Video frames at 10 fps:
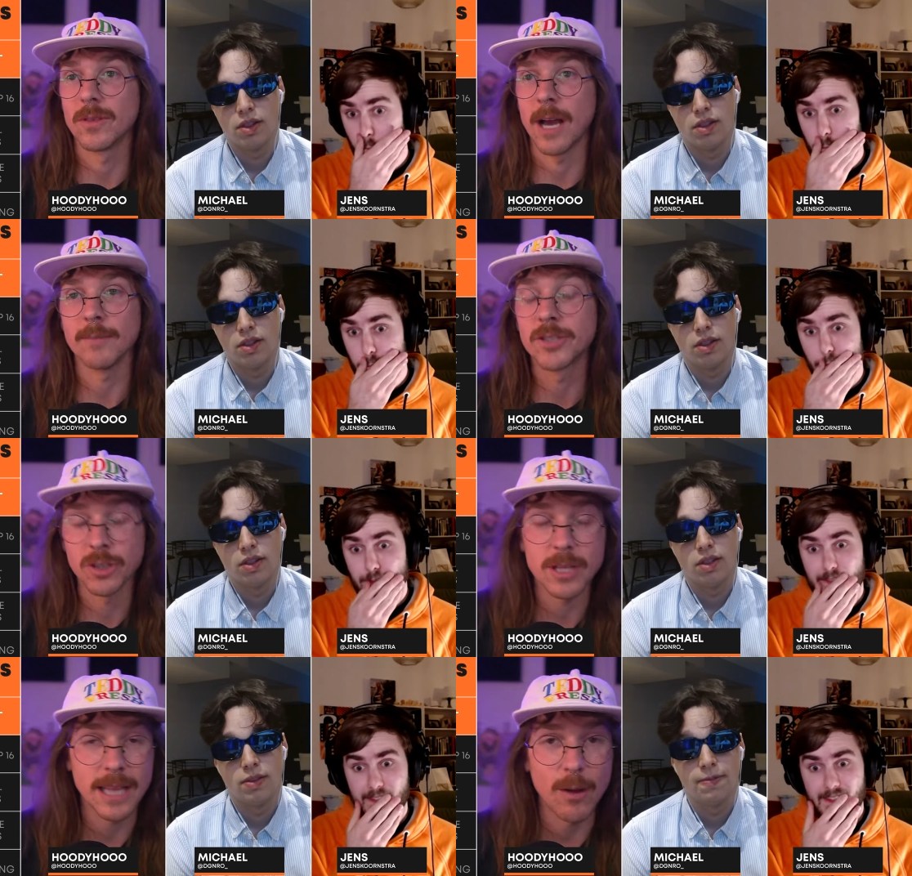Speaker 1: i'm sure that
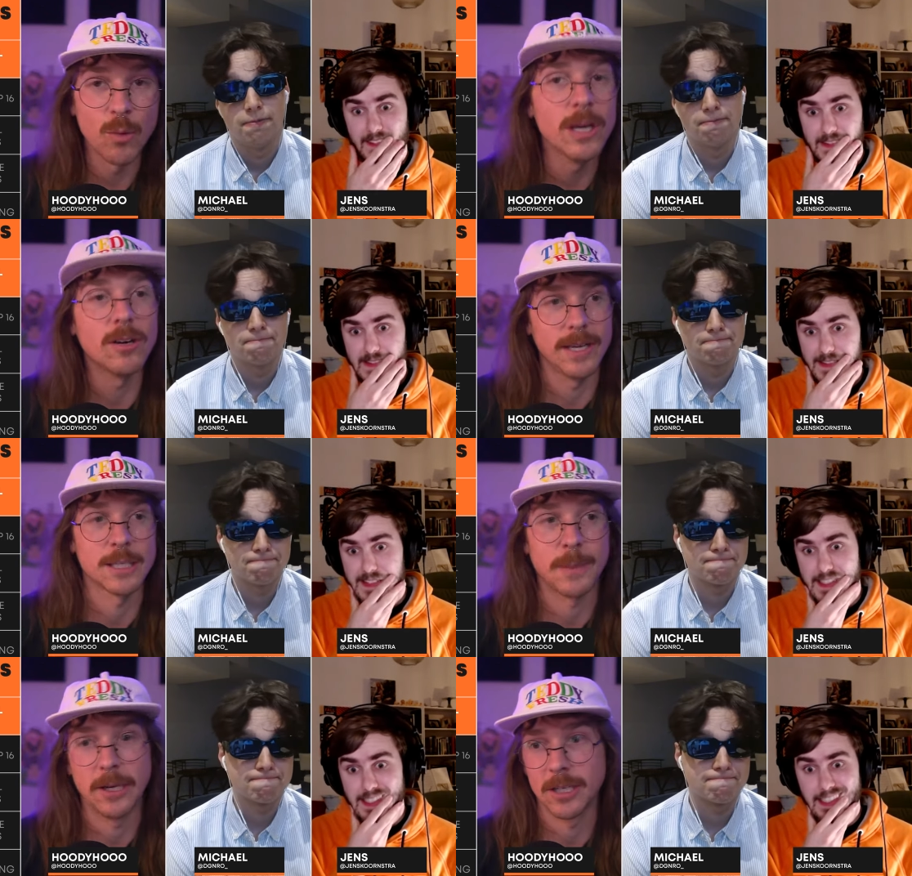that will
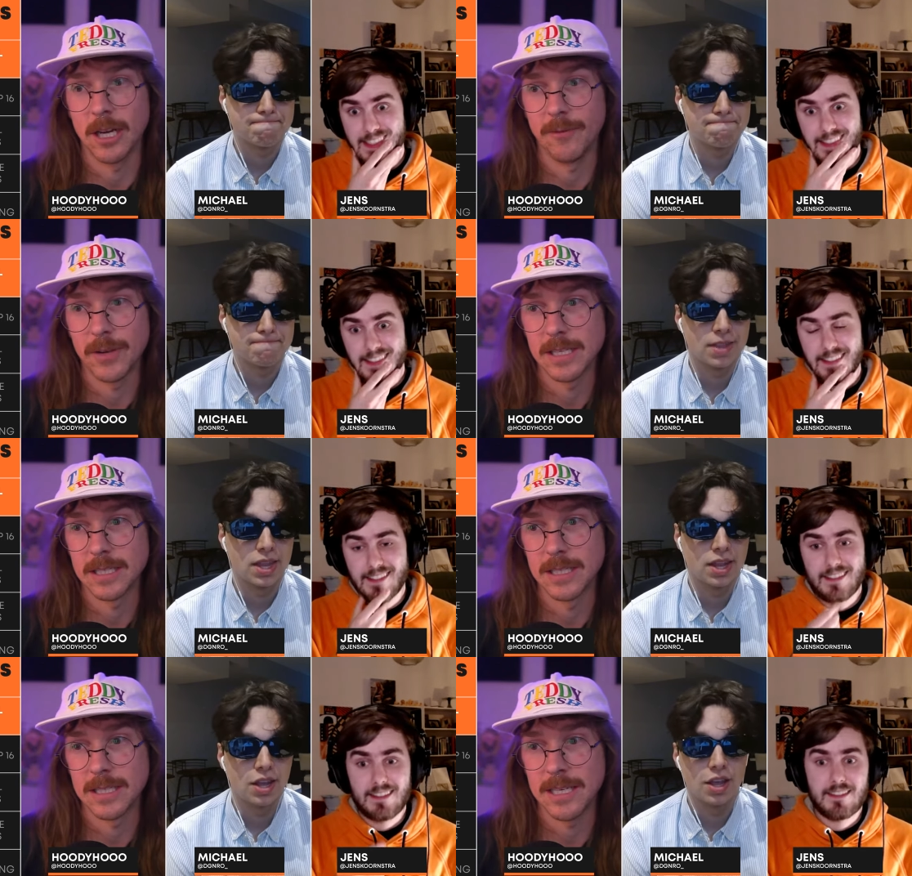inspire confidence in this
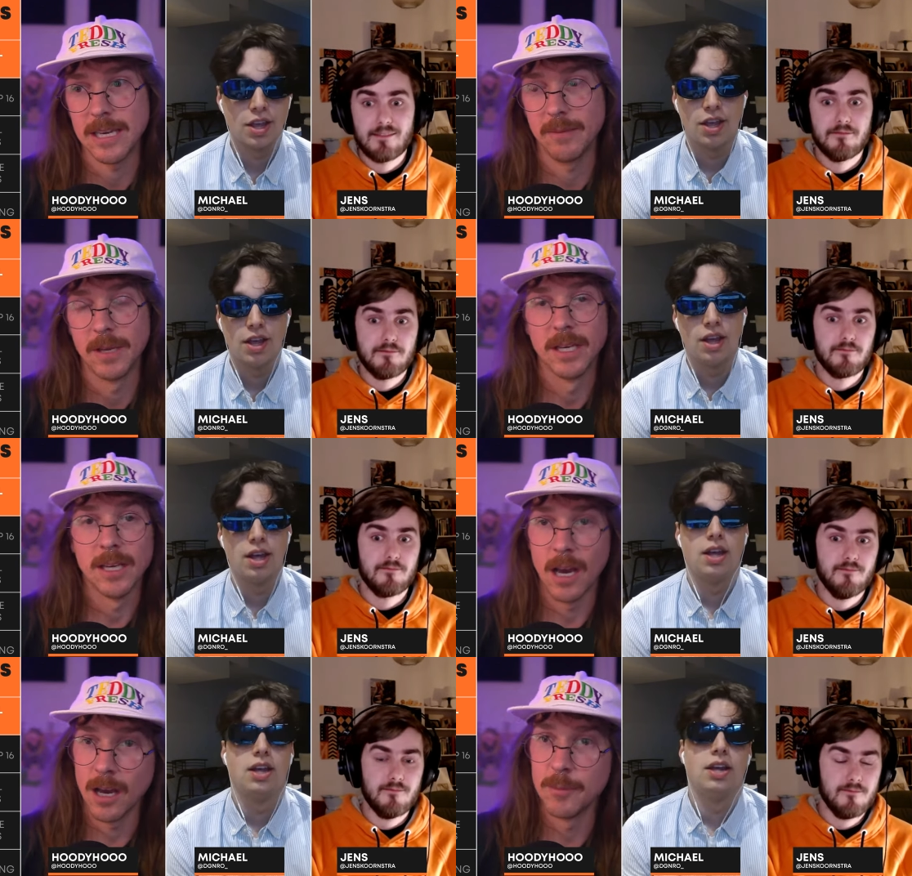team uh,